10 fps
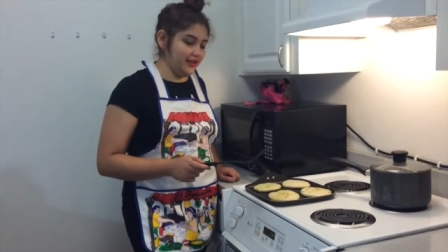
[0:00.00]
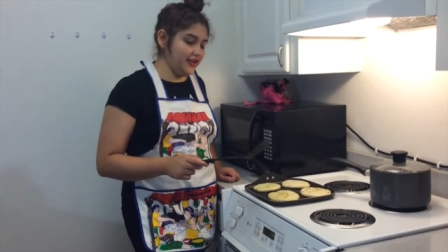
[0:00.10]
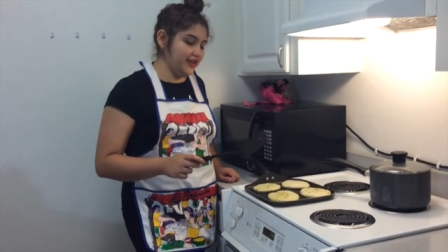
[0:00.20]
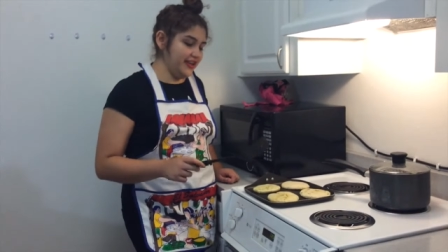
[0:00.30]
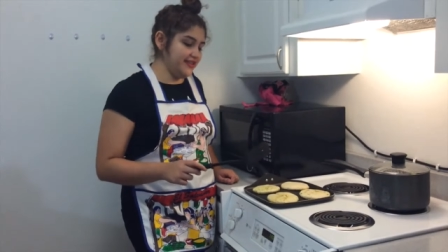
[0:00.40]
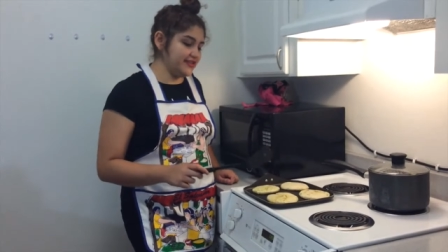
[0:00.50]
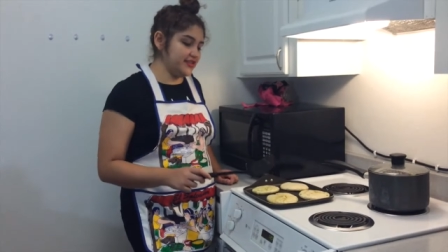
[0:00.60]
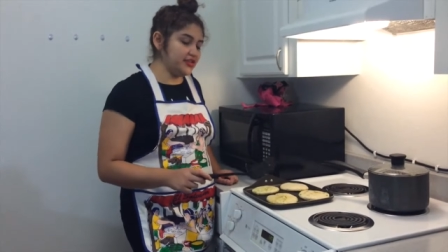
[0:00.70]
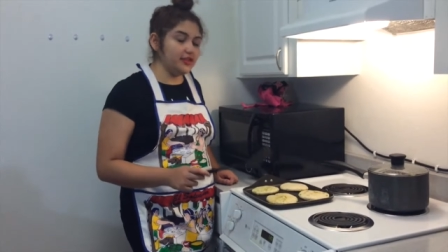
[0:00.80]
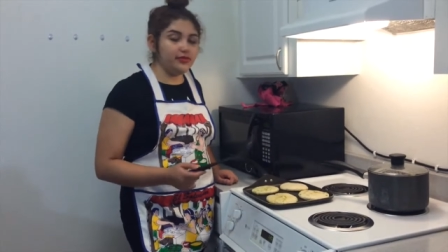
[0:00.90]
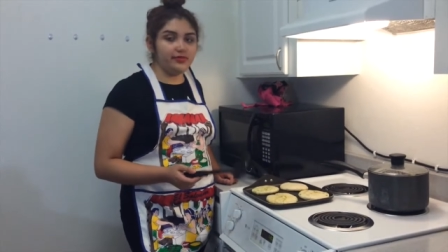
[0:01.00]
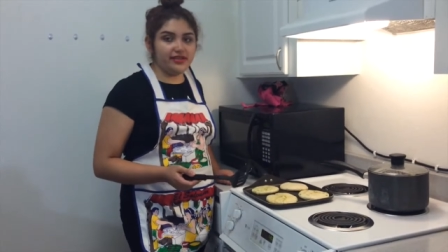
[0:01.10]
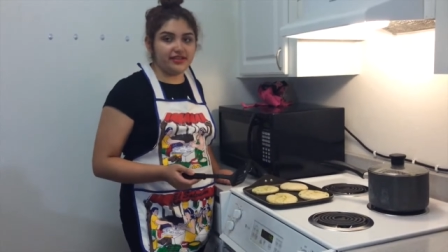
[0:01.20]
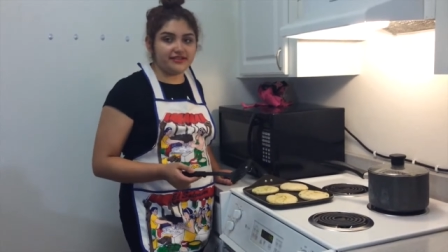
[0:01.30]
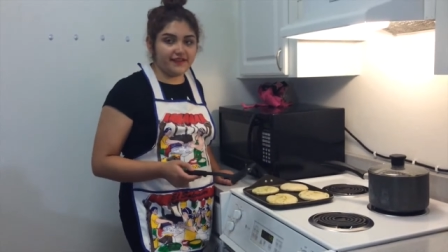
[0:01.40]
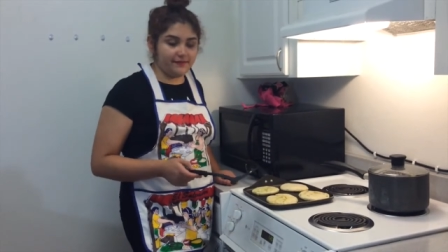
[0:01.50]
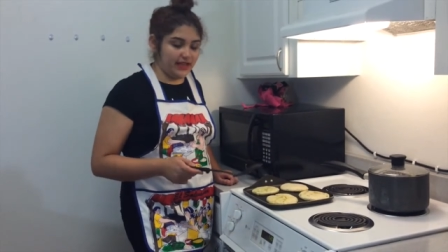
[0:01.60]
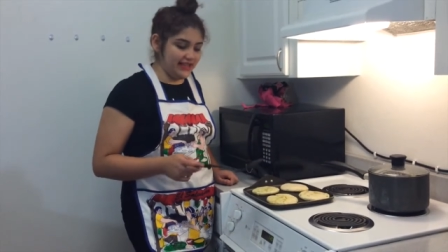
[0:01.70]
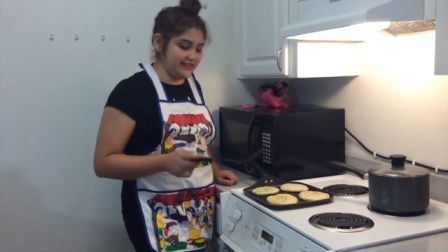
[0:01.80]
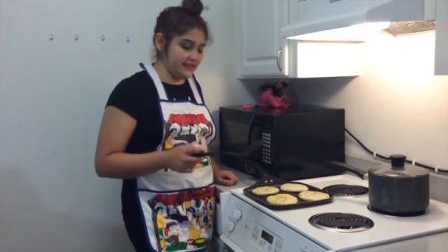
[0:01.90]
Alright, so a couple minutes have
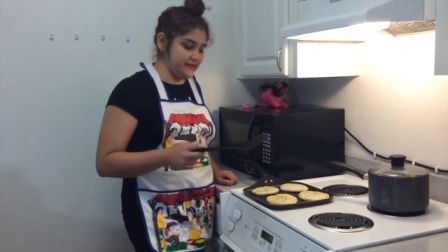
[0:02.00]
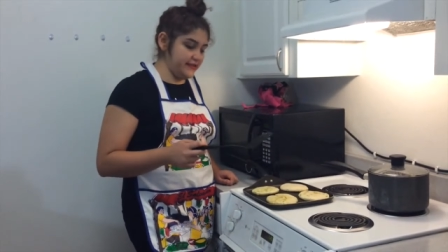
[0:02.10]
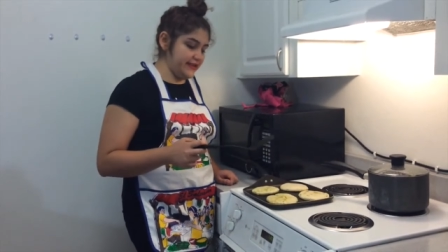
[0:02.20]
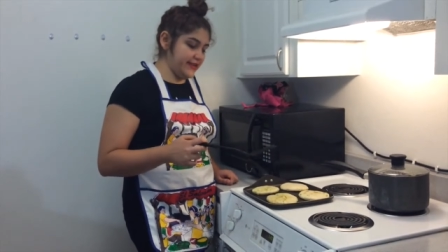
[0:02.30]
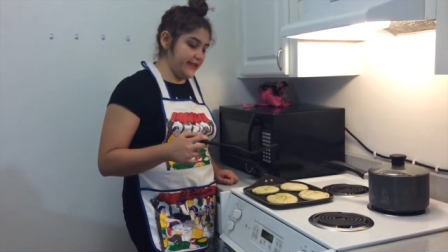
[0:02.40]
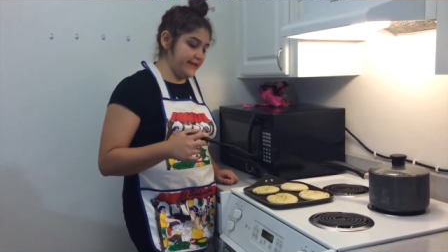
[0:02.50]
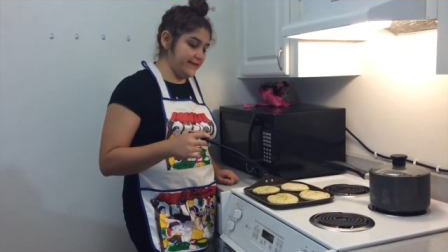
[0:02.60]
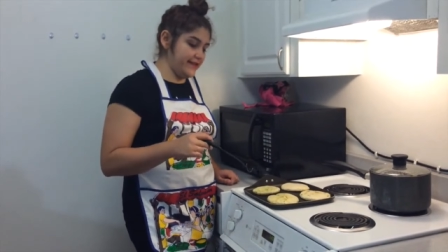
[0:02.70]
passed already.